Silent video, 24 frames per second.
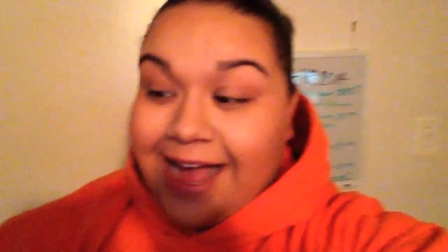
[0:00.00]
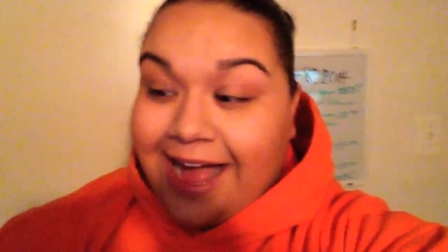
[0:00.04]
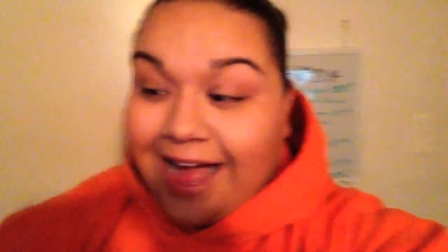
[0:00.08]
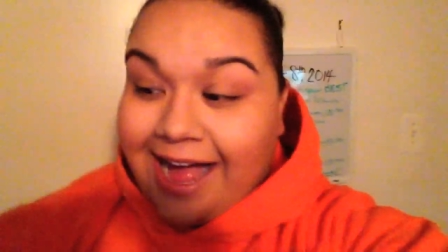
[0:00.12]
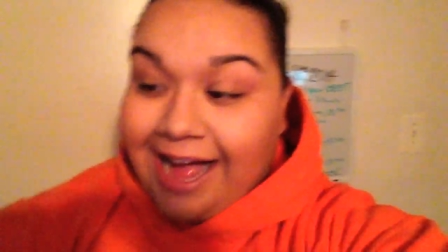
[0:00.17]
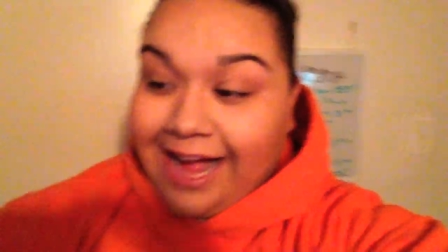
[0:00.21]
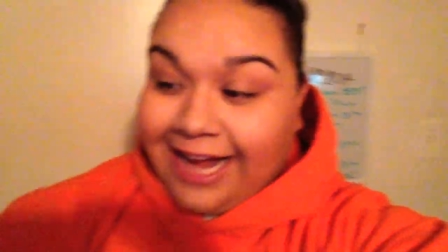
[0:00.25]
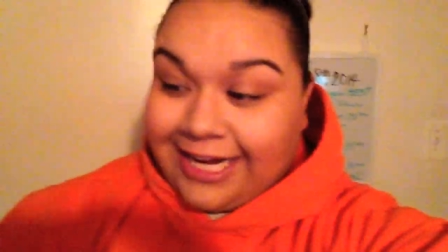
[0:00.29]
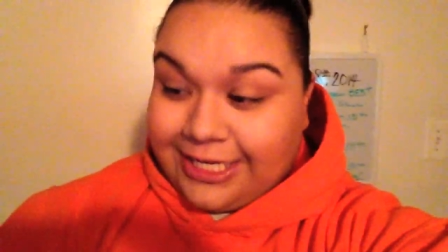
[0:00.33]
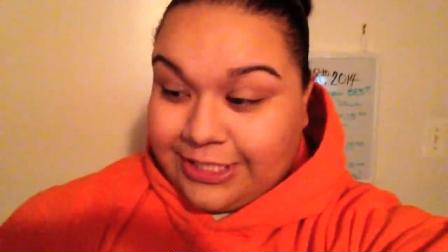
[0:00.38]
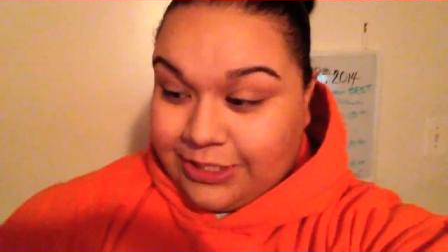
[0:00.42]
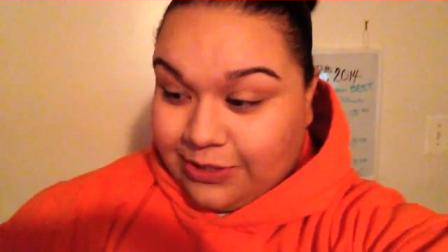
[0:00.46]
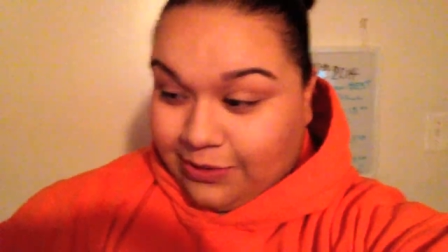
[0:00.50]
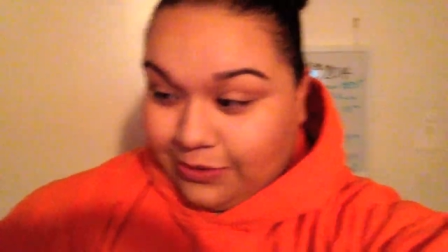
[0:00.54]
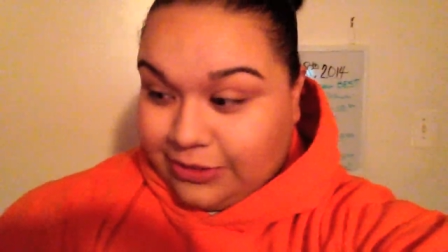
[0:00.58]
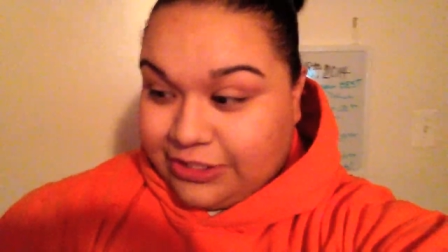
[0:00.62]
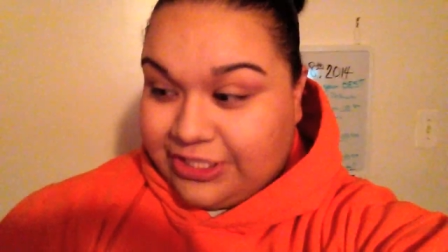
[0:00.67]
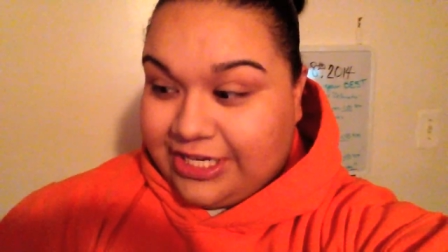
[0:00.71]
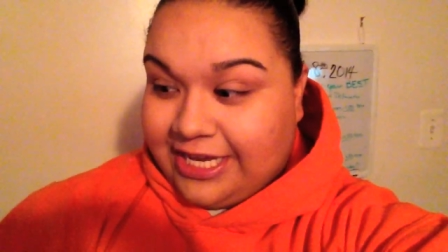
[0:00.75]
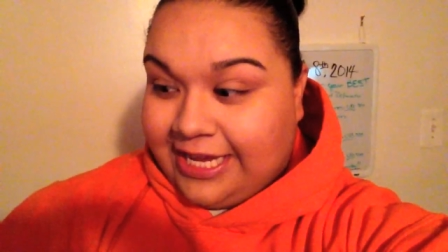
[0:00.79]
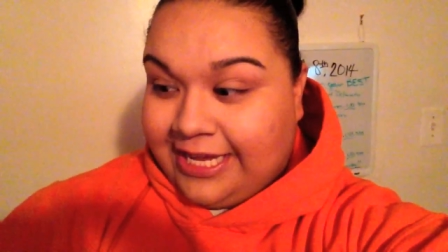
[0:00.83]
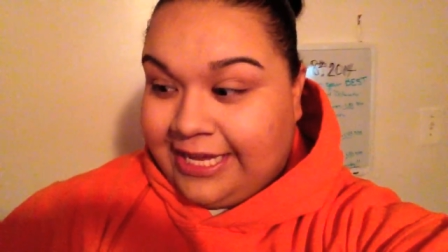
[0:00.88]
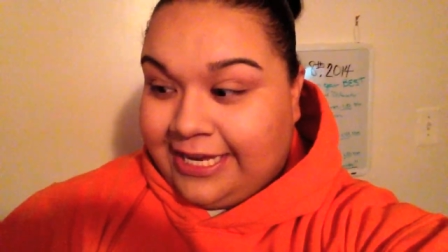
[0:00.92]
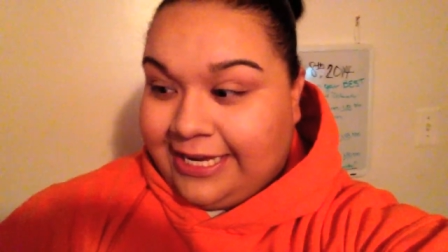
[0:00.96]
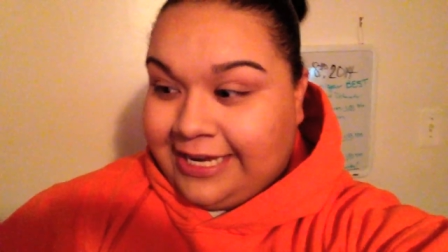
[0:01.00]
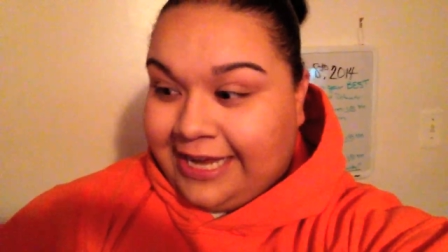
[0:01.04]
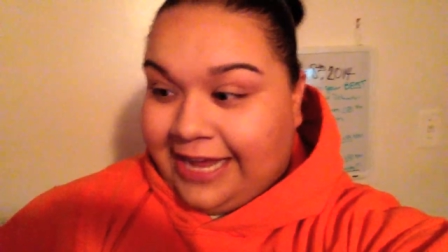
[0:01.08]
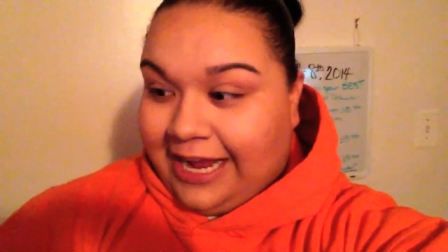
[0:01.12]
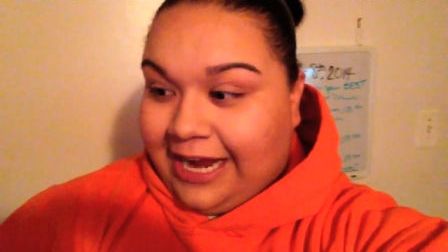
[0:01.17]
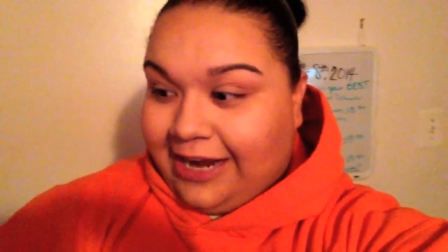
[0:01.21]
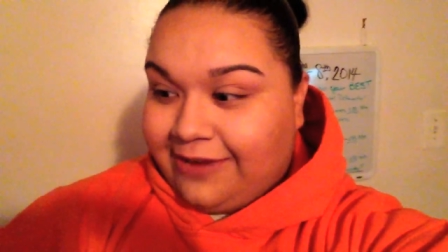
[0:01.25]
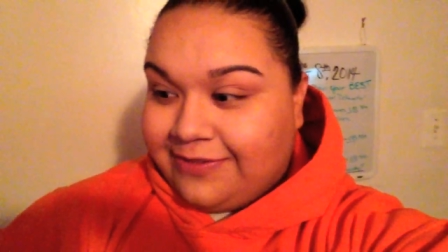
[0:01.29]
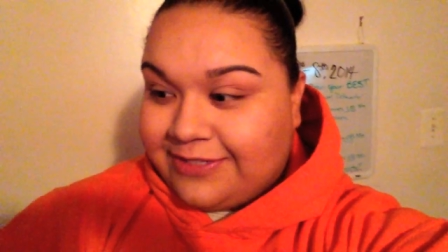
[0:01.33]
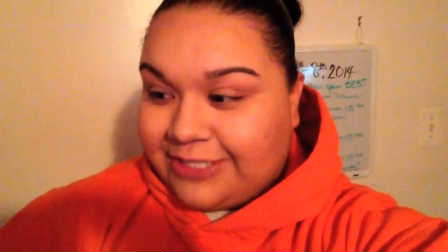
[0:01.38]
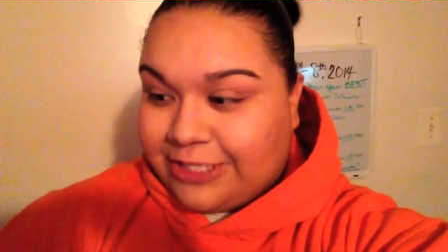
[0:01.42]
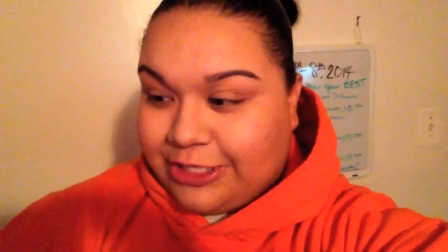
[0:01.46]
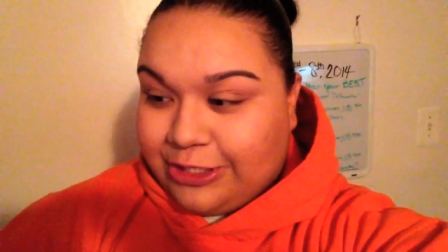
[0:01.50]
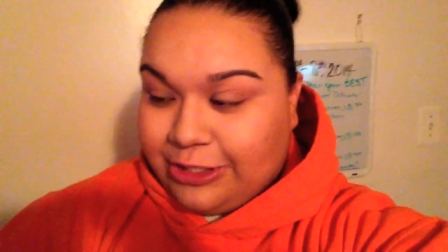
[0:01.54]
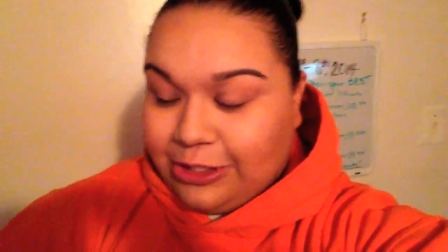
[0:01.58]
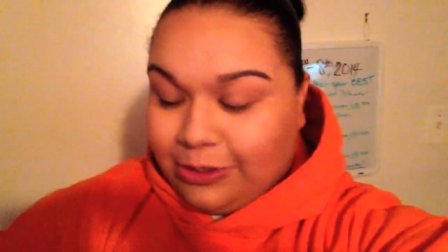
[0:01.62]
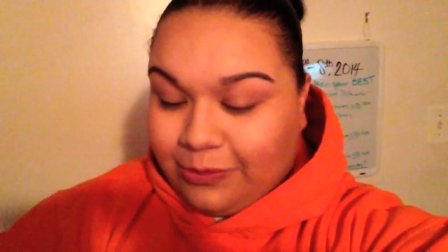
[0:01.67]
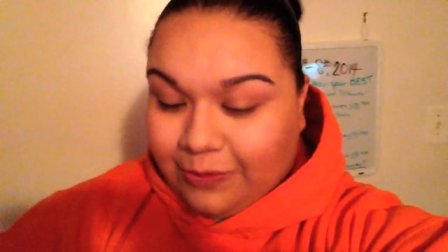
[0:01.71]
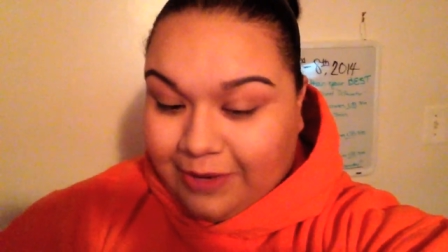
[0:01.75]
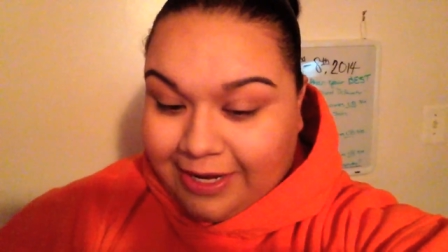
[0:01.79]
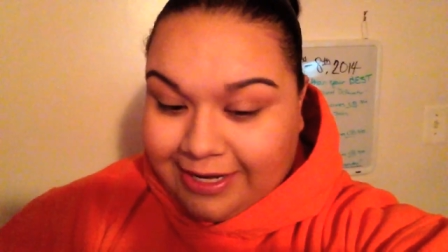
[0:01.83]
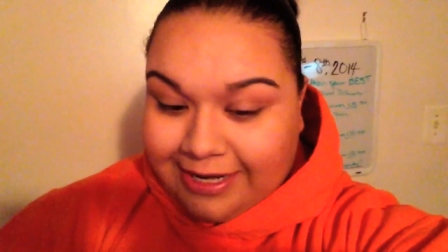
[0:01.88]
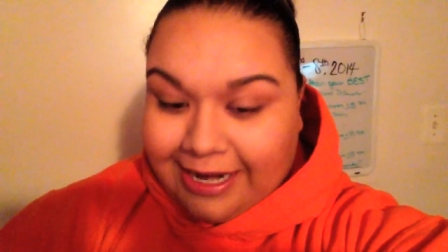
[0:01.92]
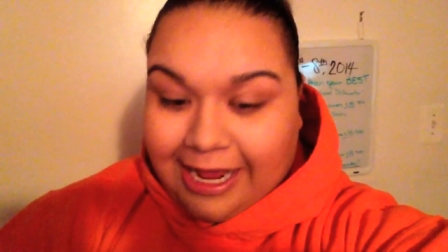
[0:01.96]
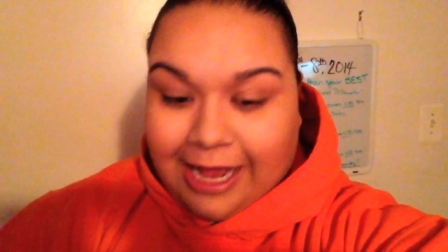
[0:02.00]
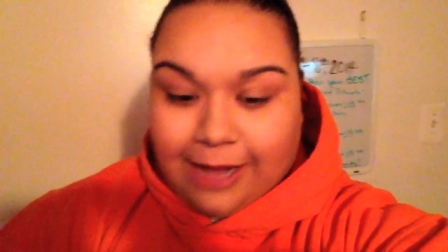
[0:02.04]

I told Jen, I was like, you know what?